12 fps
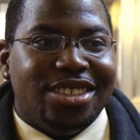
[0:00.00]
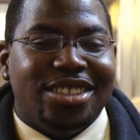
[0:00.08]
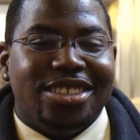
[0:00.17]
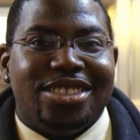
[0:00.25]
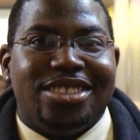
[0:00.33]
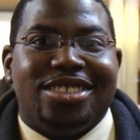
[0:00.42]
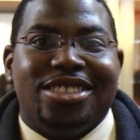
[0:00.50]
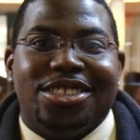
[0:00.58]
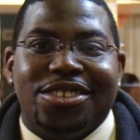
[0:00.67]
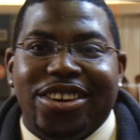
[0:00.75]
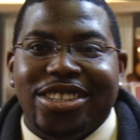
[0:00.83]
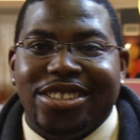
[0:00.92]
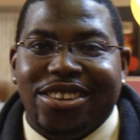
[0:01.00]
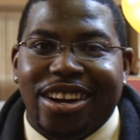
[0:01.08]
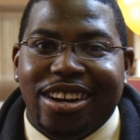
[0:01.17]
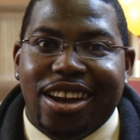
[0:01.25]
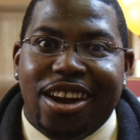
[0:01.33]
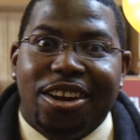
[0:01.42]
in this situation right
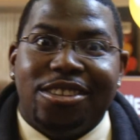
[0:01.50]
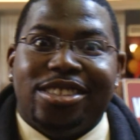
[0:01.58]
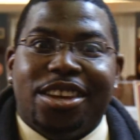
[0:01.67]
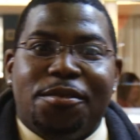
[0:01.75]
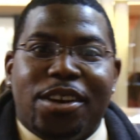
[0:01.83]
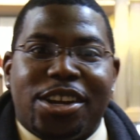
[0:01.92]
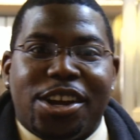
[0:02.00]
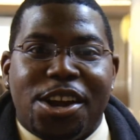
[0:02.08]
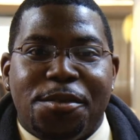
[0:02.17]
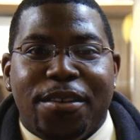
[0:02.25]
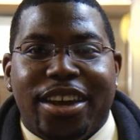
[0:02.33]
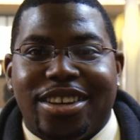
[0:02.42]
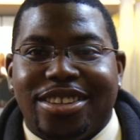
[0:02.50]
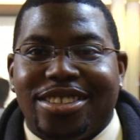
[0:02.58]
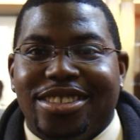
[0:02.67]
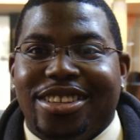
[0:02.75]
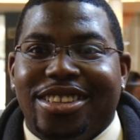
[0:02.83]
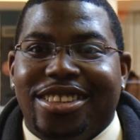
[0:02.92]
now, I'd say my car back
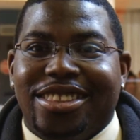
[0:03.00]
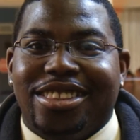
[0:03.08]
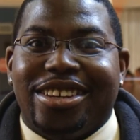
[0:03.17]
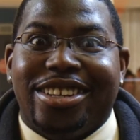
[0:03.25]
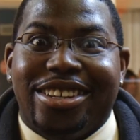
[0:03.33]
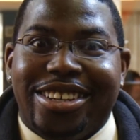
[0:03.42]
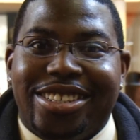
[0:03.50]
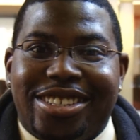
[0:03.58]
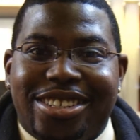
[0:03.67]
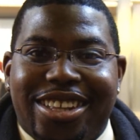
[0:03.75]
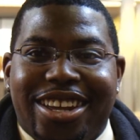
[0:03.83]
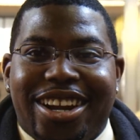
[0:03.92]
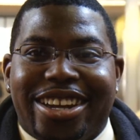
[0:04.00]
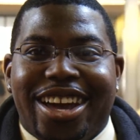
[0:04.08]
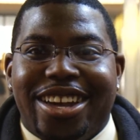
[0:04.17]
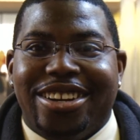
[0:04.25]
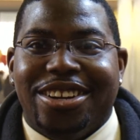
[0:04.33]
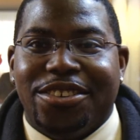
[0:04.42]
in the condition that I got it